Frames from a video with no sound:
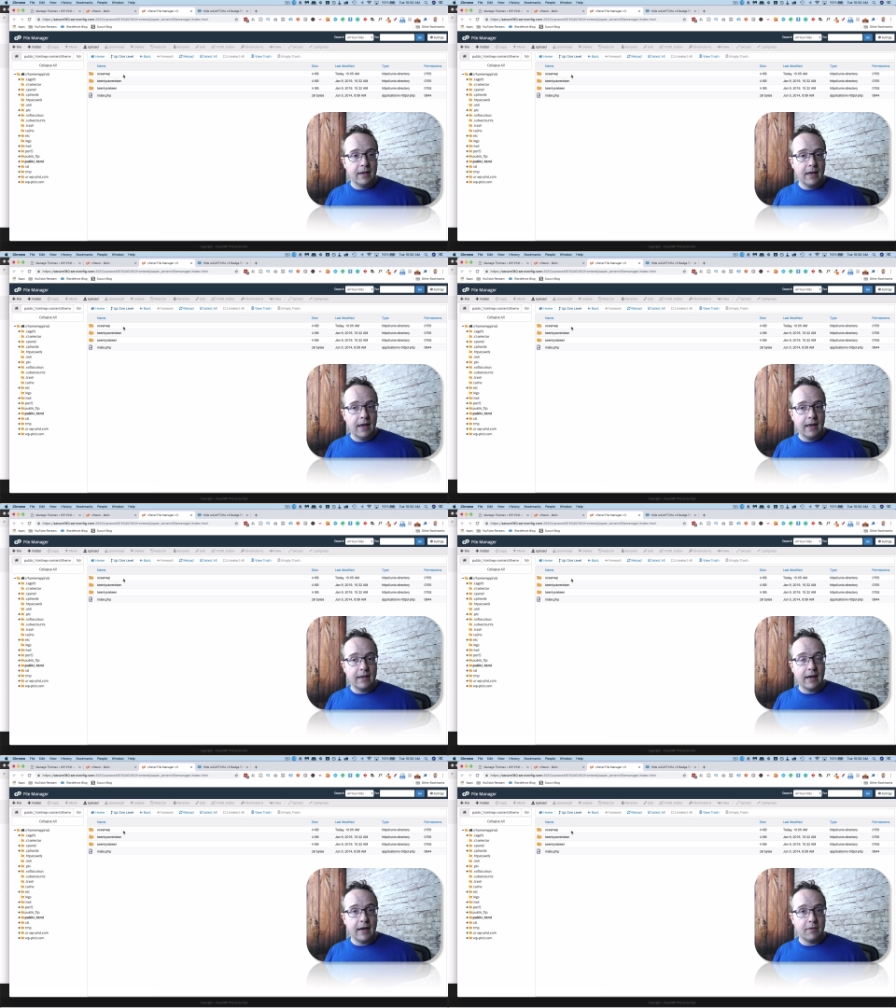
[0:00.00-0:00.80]

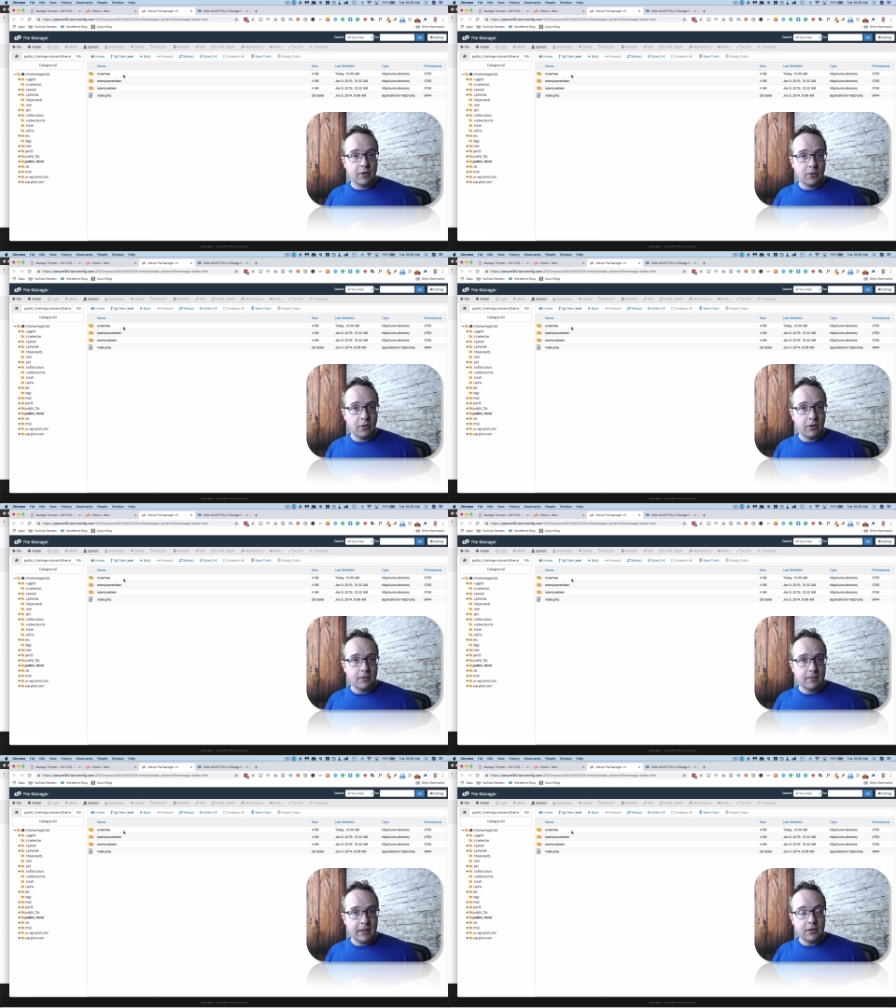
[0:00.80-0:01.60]
And I have a
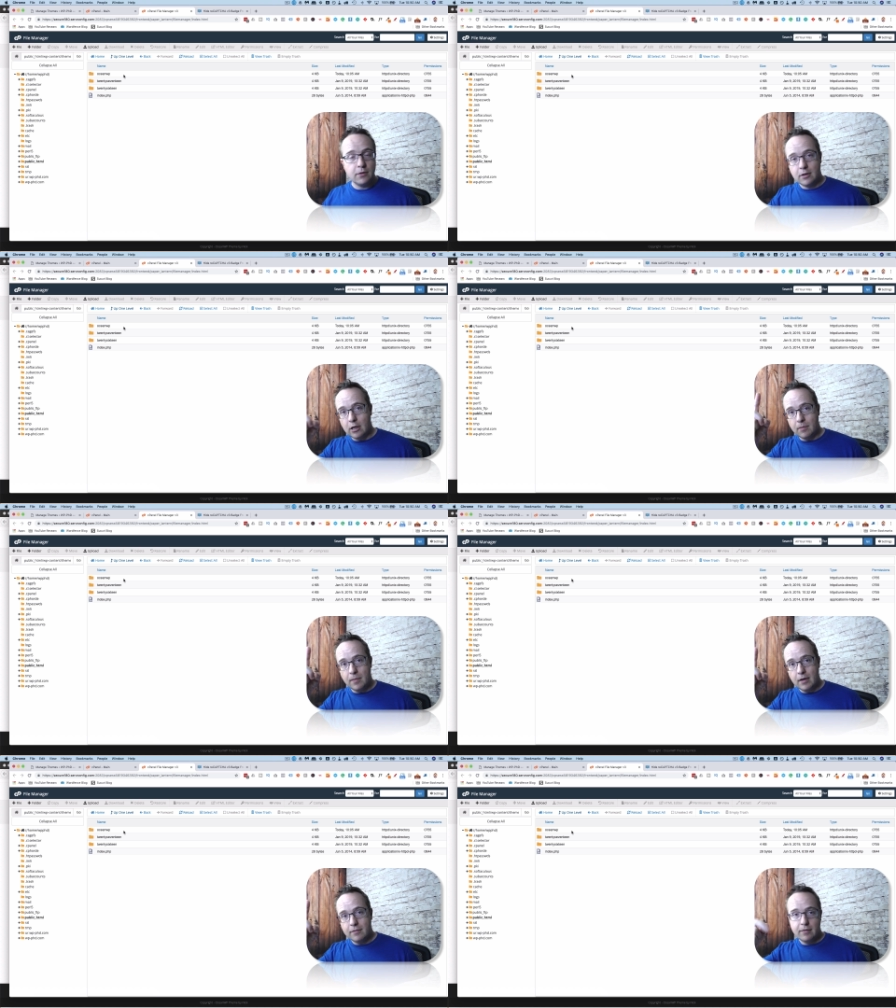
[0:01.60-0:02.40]
tutorial linked to in the card up
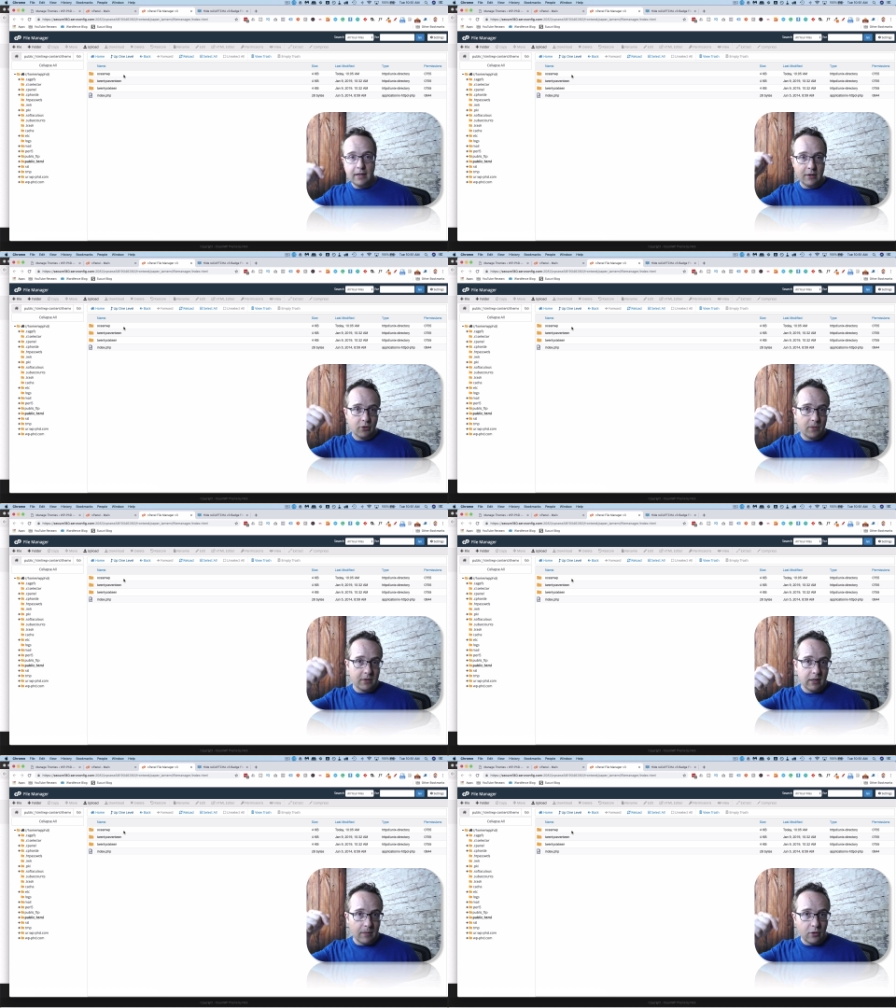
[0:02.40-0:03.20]
above and the
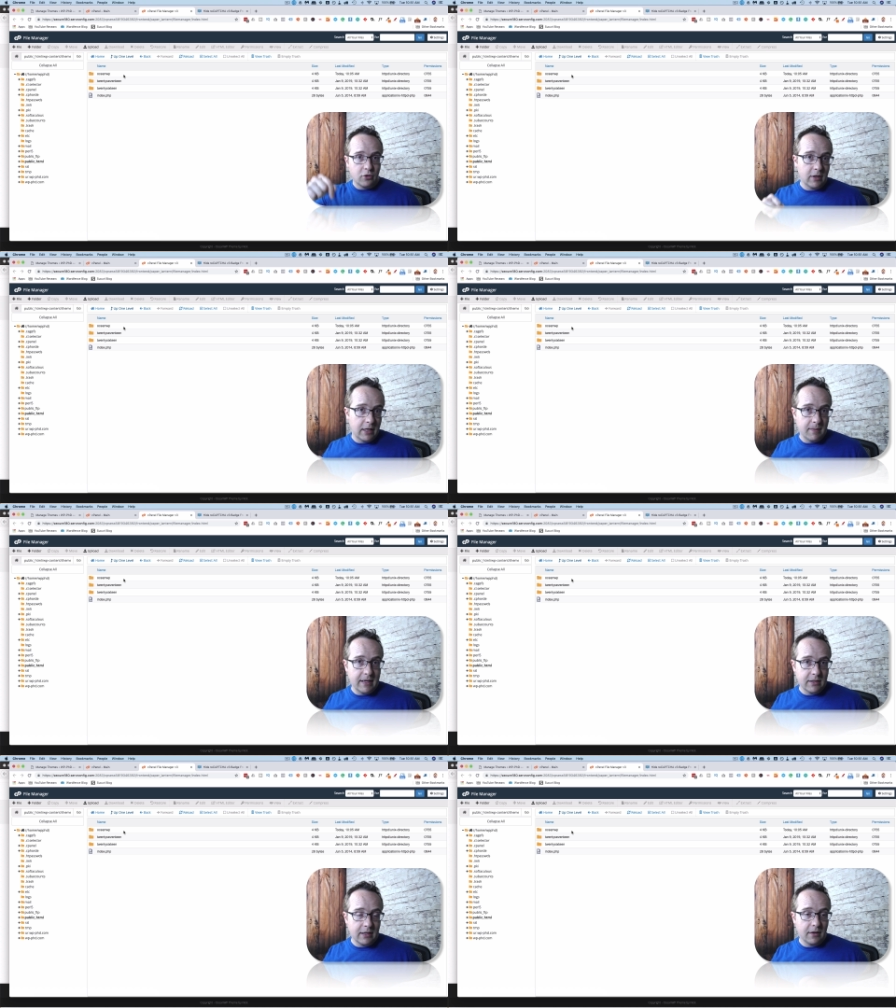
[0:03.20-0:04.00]
description down below showing how to
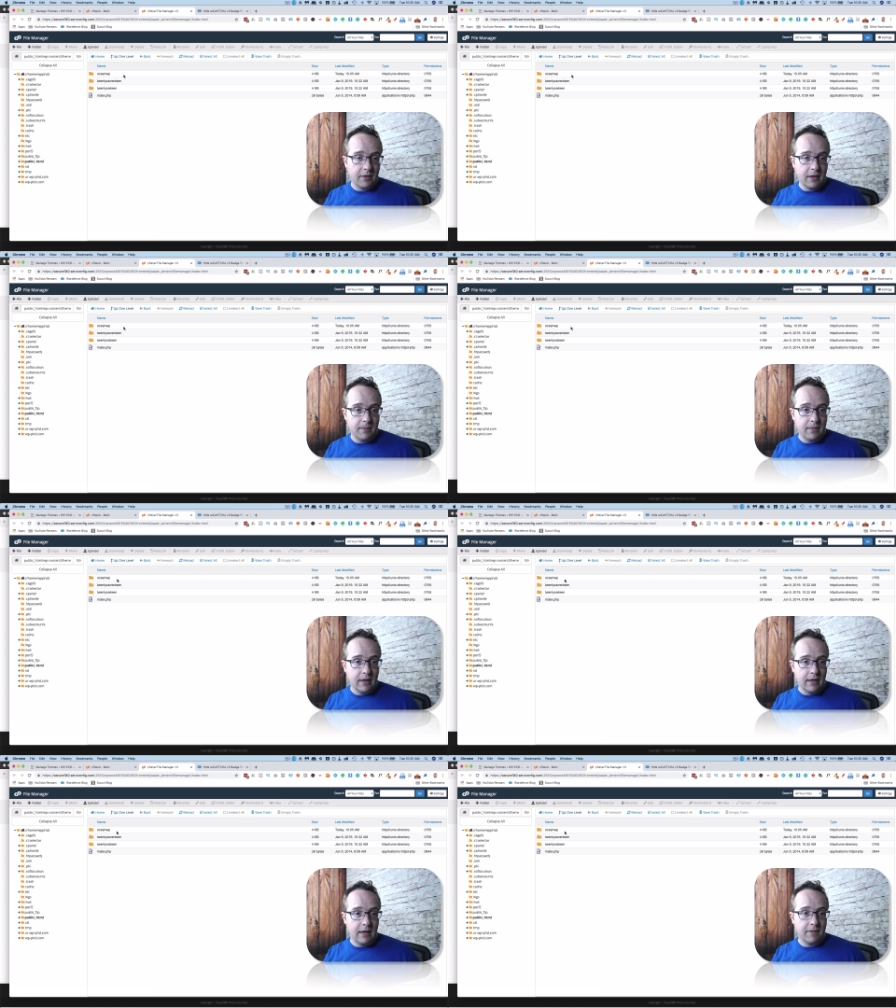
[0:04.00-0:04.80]
make a child theme.
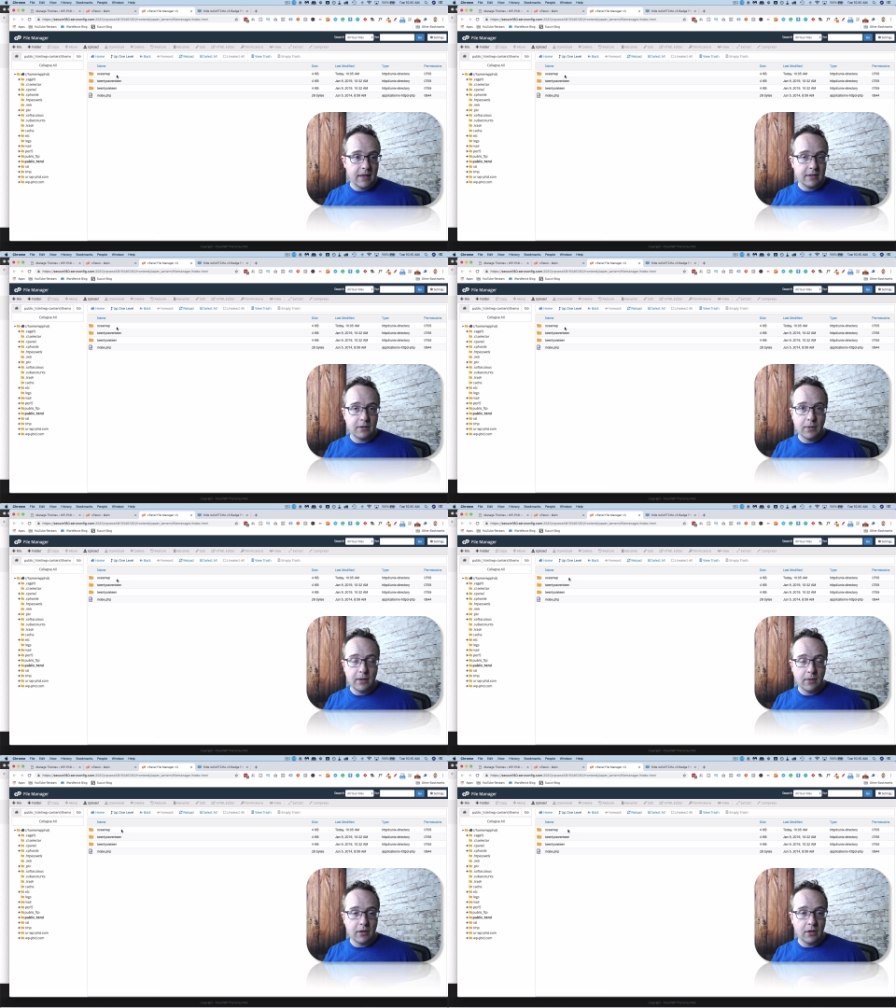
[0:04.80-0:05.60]
If that's the way
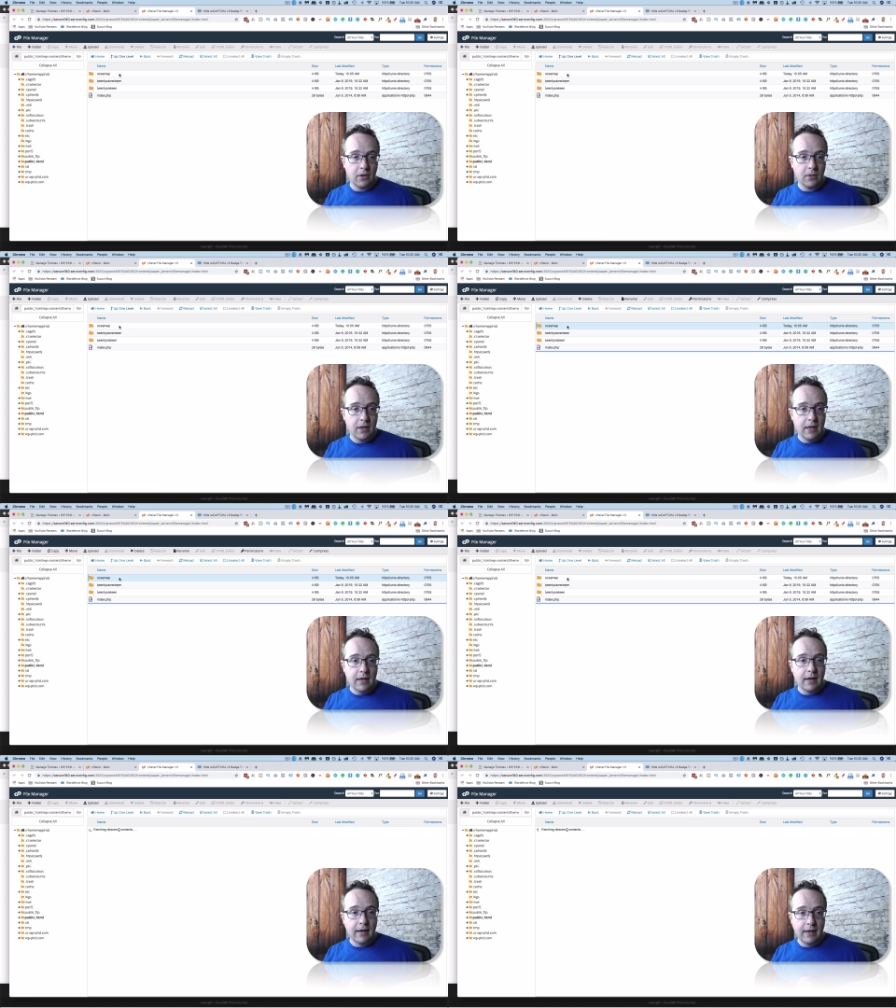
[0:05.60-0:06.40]
you want to go,
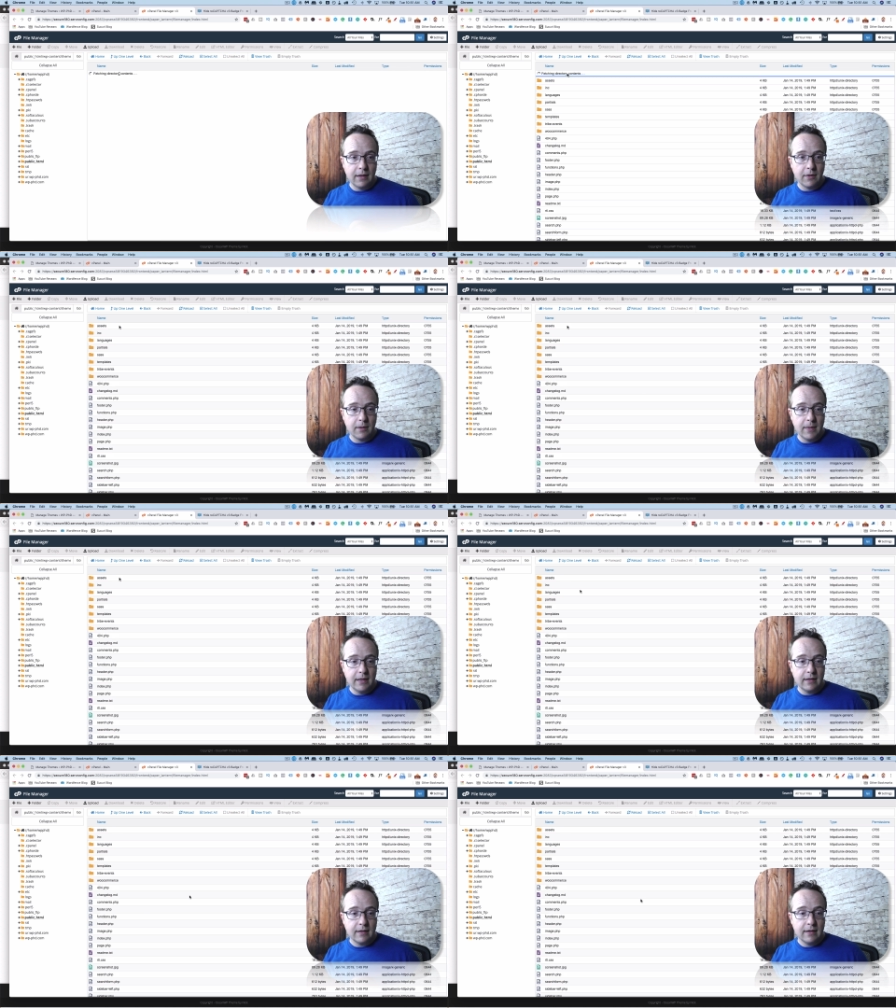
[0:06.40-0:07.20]
I highly
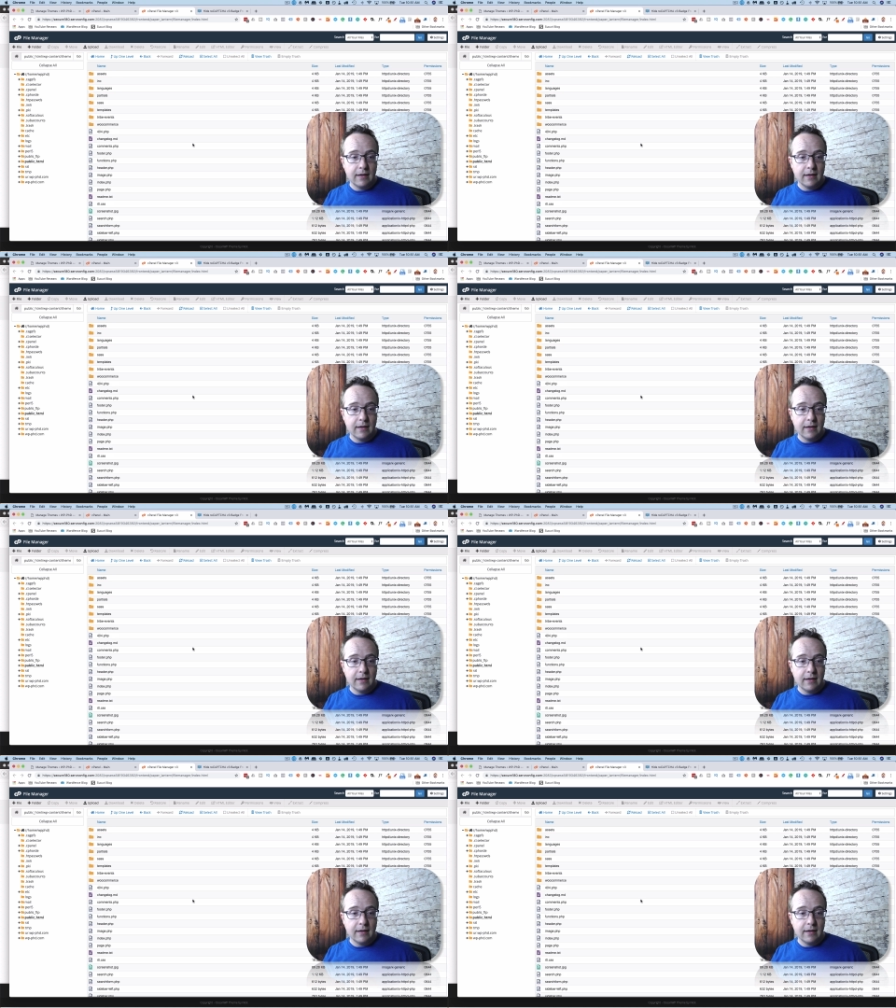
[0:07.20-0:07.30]
recommend it.